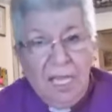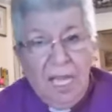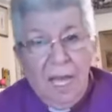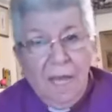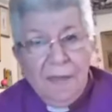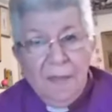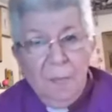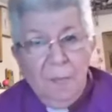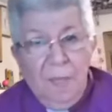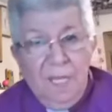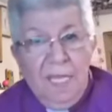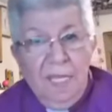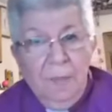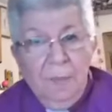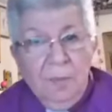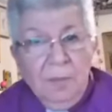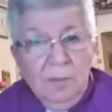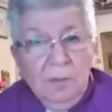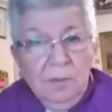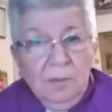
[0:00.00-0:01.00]
and you
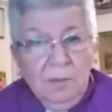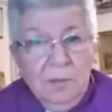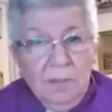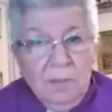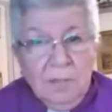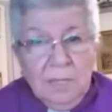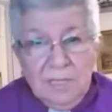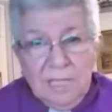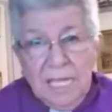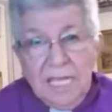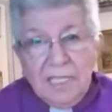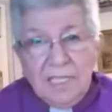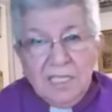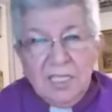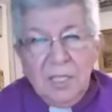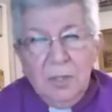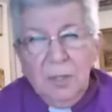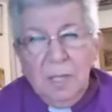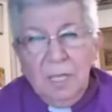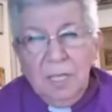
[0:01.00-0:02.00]
bring other
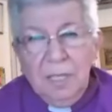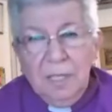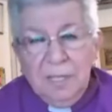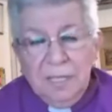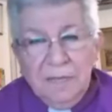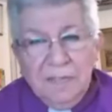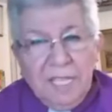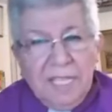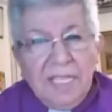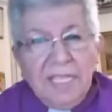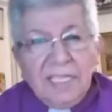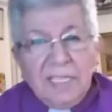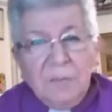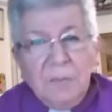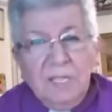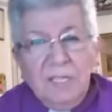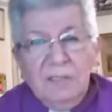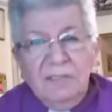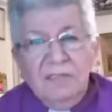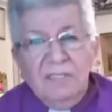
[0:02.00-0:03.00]
people down to
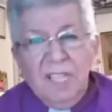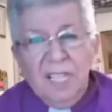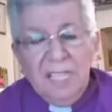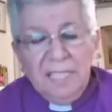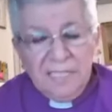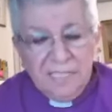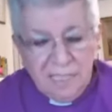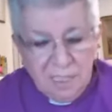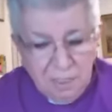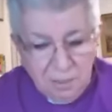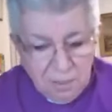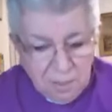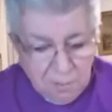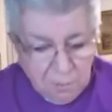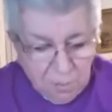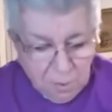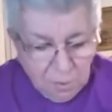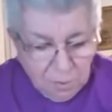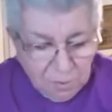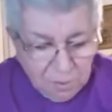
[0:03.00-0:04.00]
earth. If they get a bit
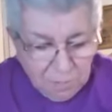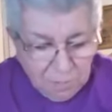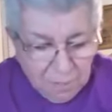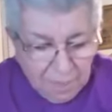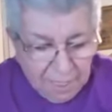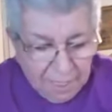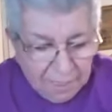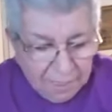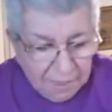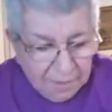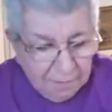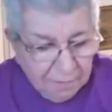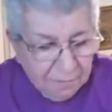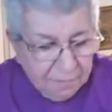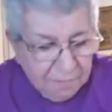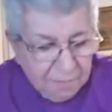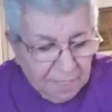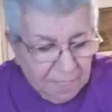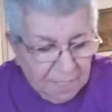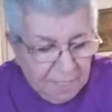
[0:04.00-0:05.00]
flighty, you can
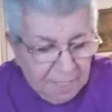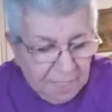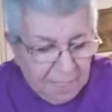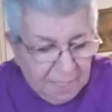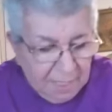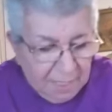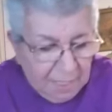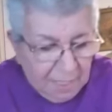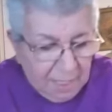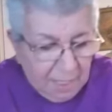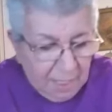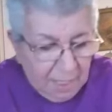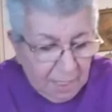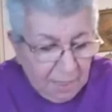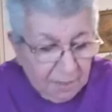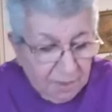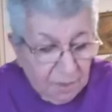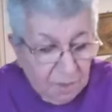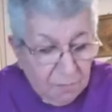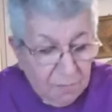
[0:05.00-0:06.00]
pull them back.
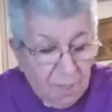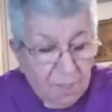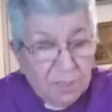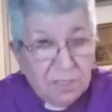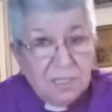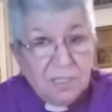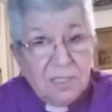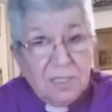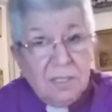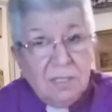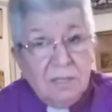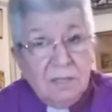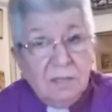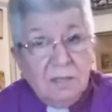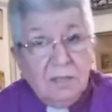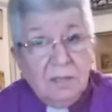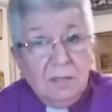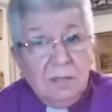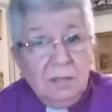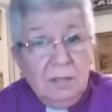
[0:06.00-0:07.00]

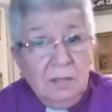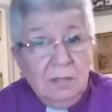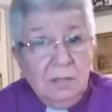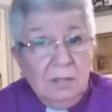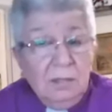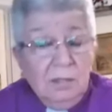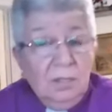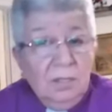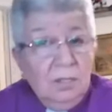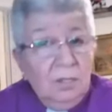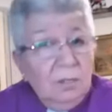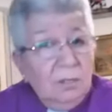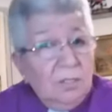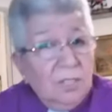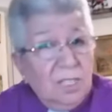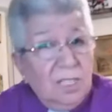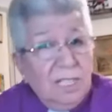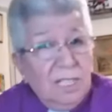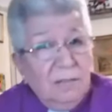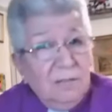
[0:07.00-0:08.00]
You're most
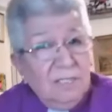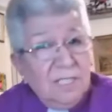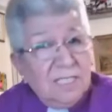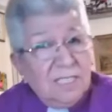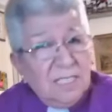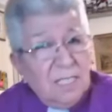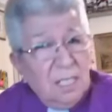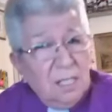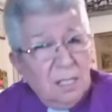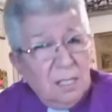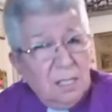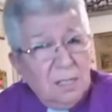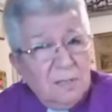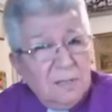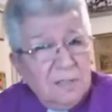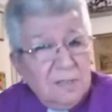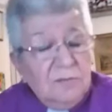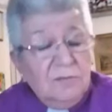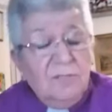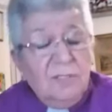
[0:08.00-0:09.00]

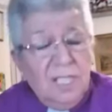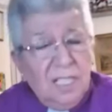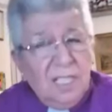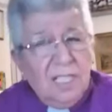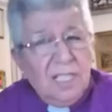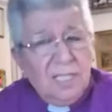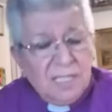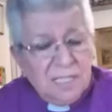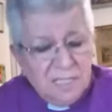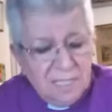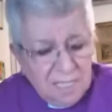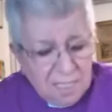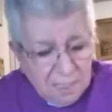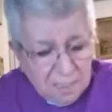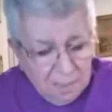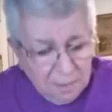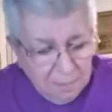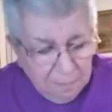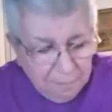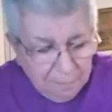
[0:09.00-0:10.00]
usually reserved
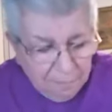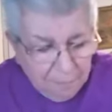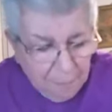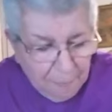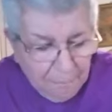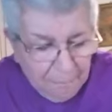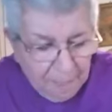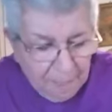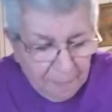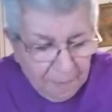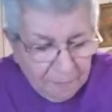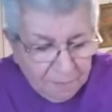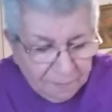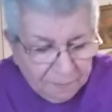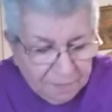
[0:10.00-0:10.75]
and realistic.